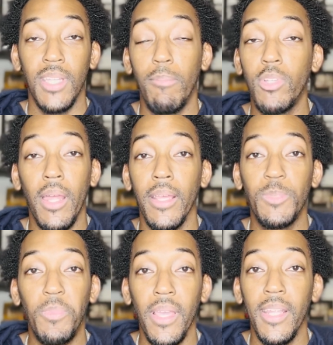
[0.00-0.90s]
I'm trying to
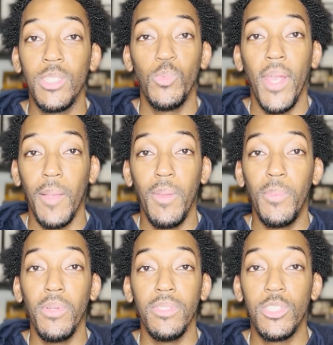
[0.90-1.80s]
explain it to regular
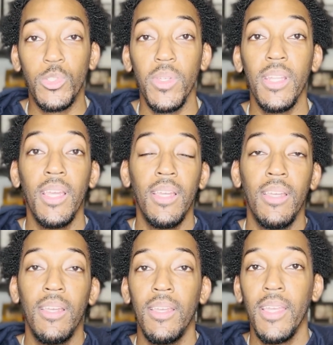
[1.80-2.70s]
people in the street
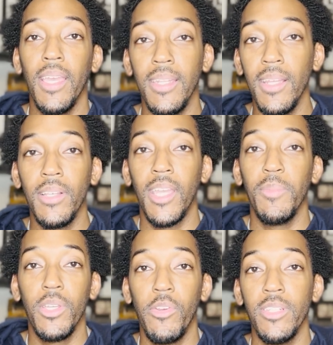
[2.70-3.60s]
and they look at
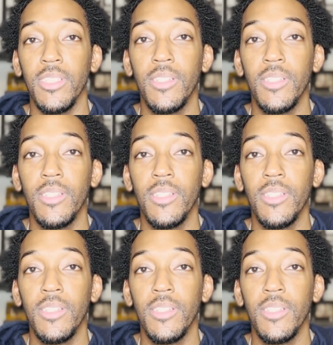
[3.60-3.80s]
me crazy.